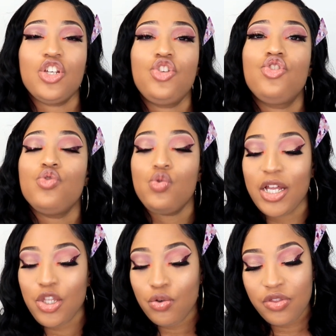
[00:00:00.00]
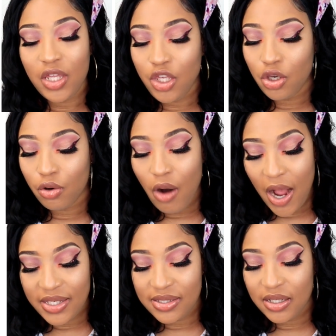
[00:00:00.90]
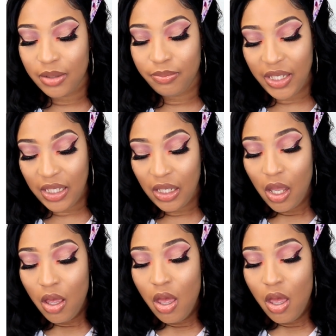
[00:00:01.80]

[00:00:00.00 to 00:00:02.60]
Just choose what you think your rank is going to be.